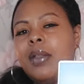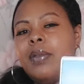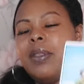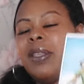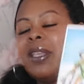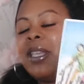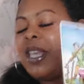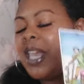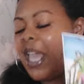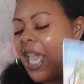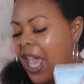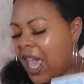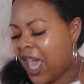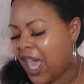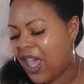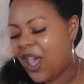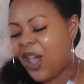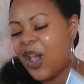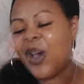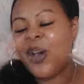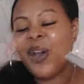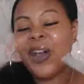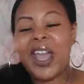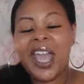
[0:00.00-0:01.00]
Yeah,
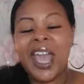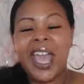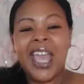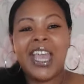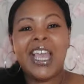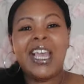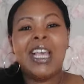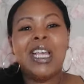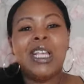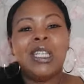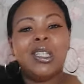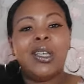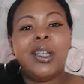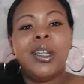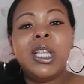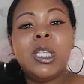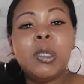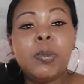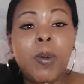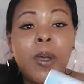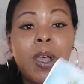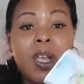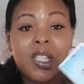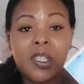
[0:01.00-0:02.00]
okay. So
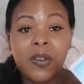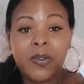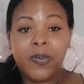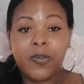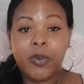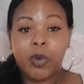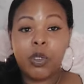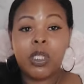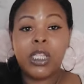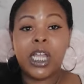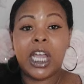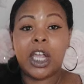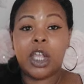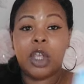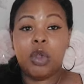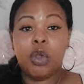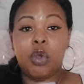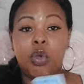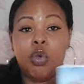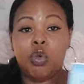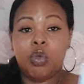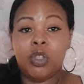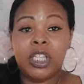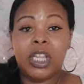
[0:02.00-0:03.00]
this person feels like
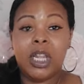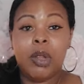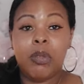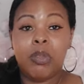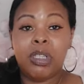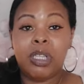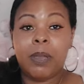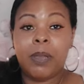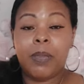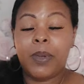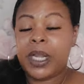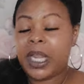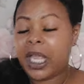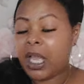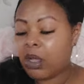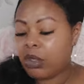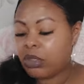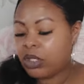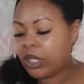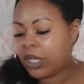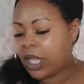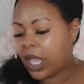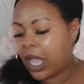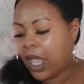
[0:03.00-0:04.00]
you're dealing with somebody
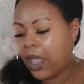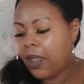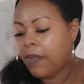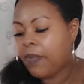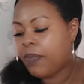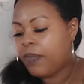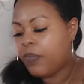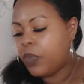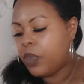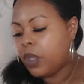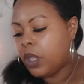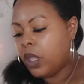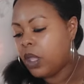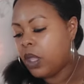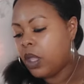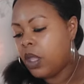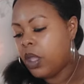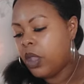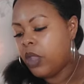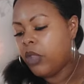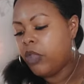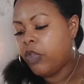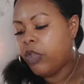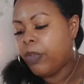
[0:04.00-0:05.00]
else, okay?
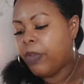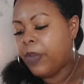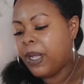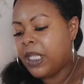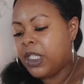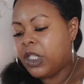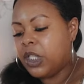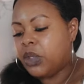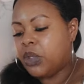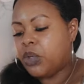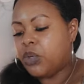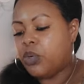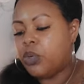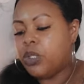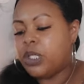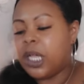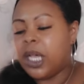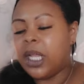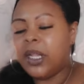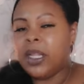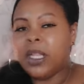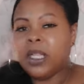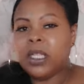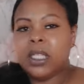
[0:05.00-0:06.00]
Three of Pentacles
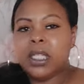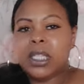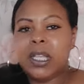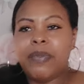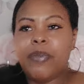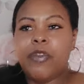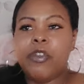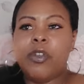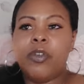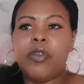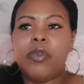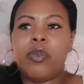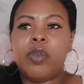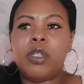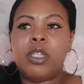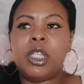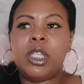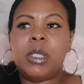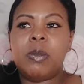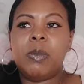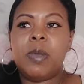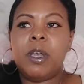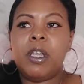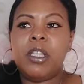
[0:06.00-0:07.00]
and there's Seven of Wands.
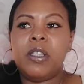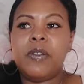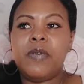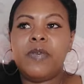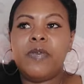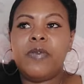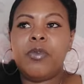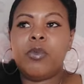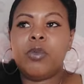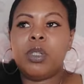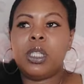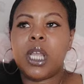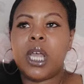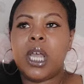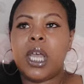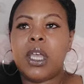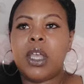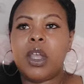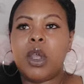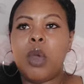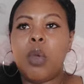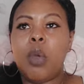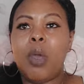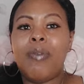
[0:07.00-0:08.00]
This person feels
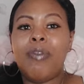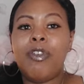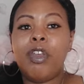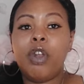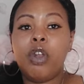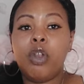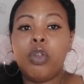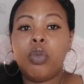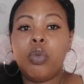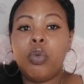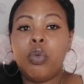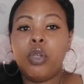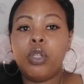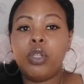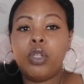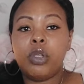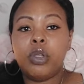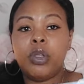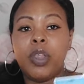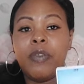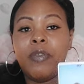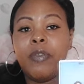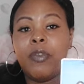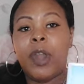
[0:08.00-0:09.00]
like whoever you're not talking
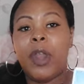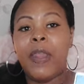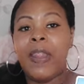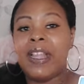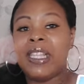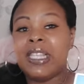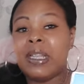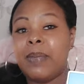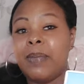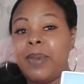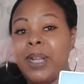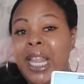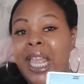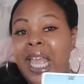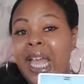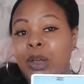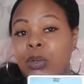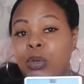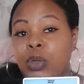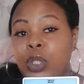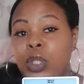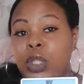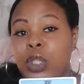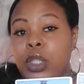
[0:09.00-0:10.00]
to, they feel like they're somebody
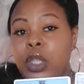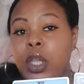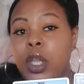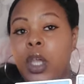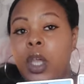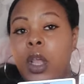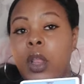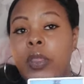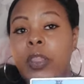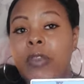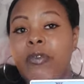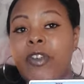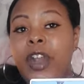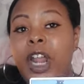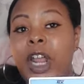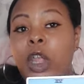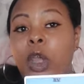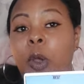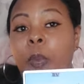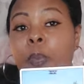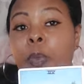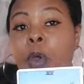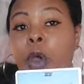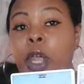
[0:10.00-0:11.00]
else. They feel like
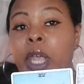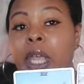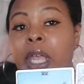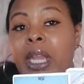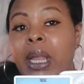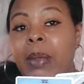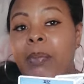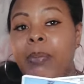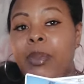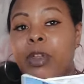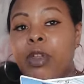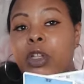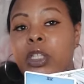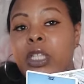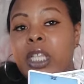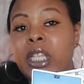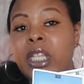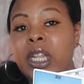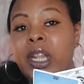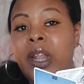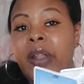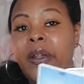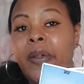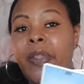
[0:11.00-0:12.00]
you're blocking them because
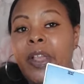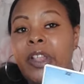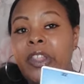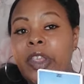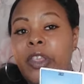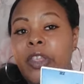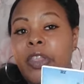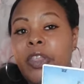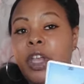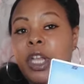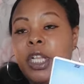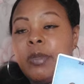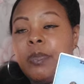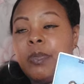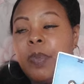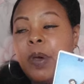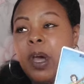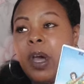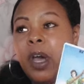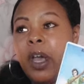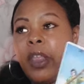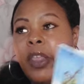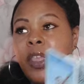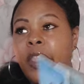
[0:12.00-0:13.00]
there's a third
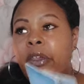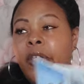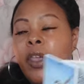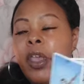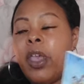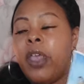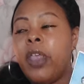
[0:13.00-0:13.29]
party.